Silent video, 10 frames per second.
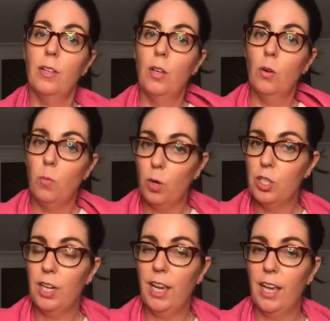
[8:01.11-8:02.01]
Wash
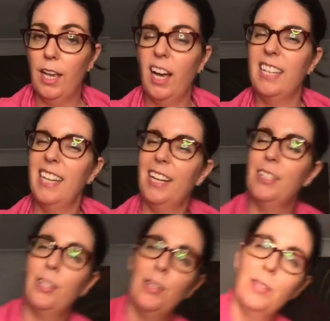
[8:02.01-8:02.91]
your hair. I tend
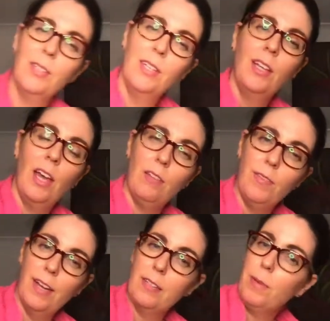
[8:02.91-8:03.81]
to
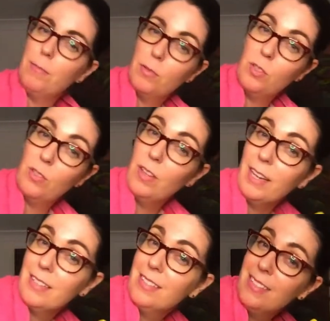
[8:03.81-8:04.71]
advise people to
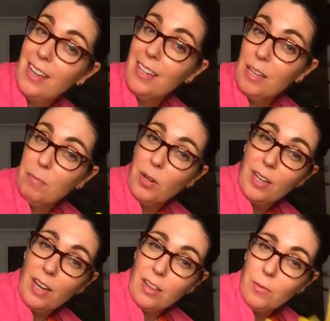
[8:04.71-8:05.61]
like stand their body
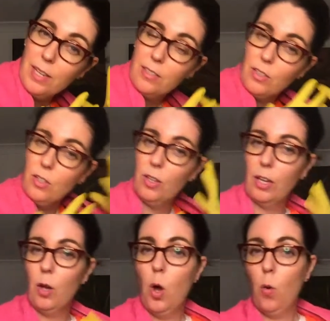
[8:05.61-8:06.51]
out of the way so you're not
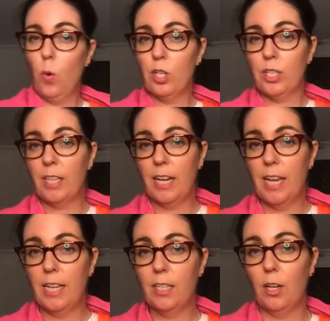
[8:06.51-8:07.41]
like washing that
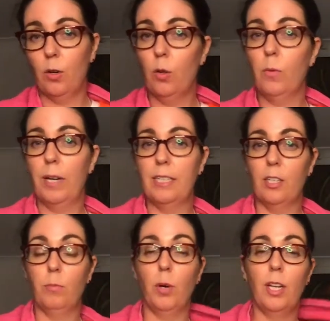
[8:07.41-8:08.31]
hair dye all the way down
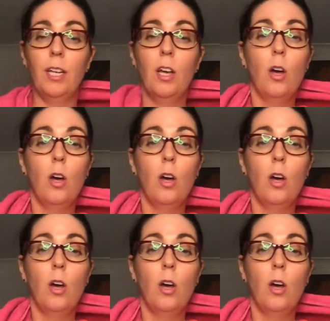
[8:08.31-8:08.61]
your body.